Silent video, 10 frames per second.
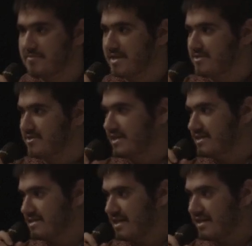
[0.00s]
picturing
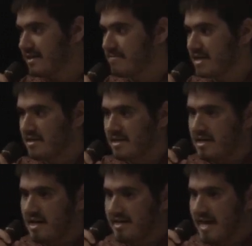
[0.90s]
is like
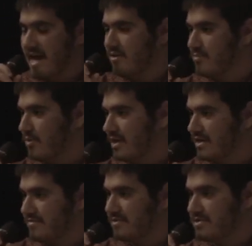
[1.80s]
a cowboy
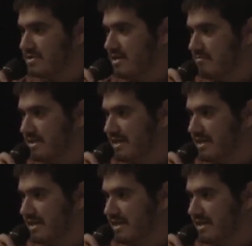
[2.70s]
that falls in love with the